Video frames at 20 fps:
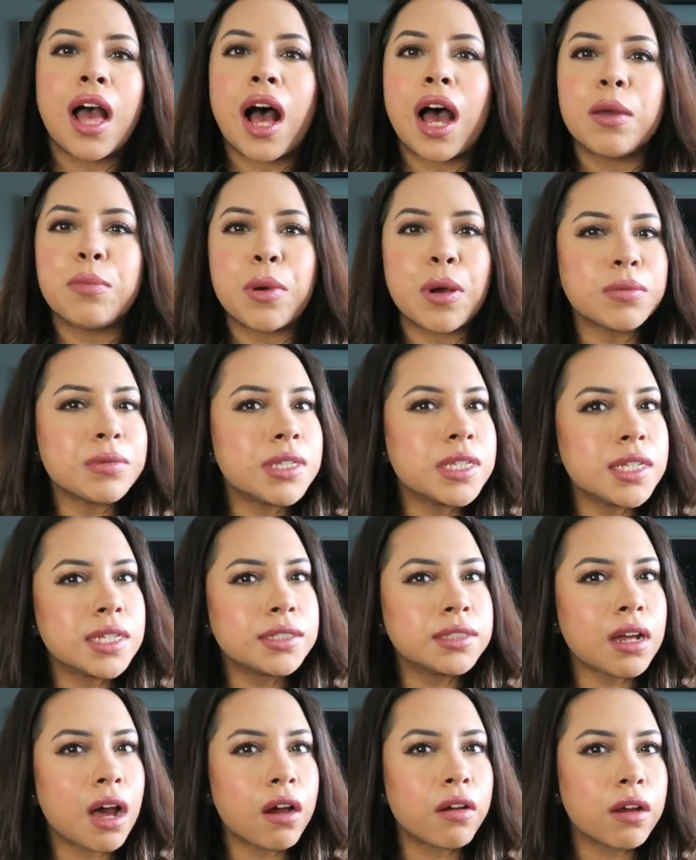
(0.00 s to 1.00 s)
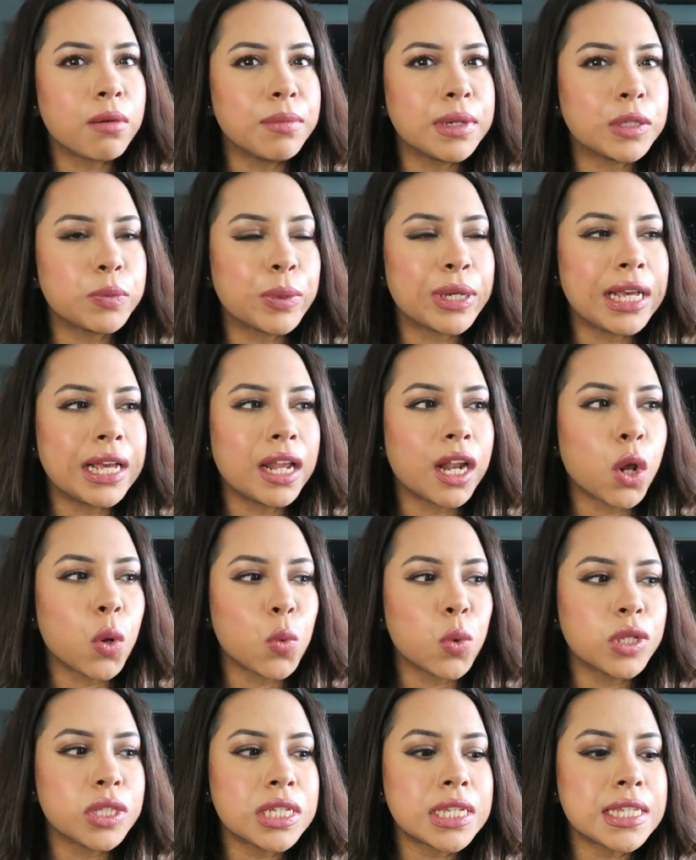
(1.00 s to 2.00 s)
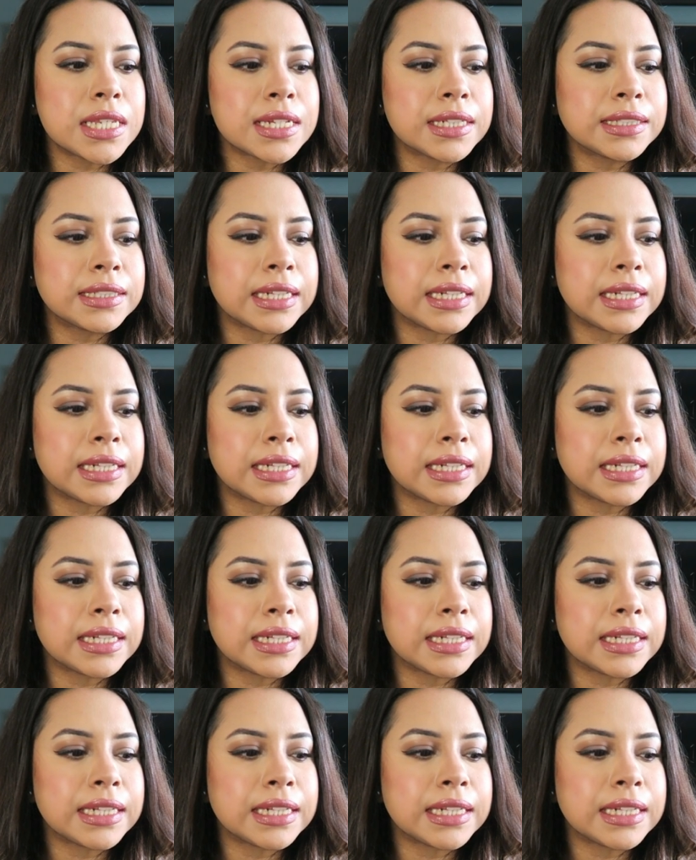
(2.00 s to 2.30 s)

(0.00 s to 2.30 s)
I popped into Zara midweek and I wanted to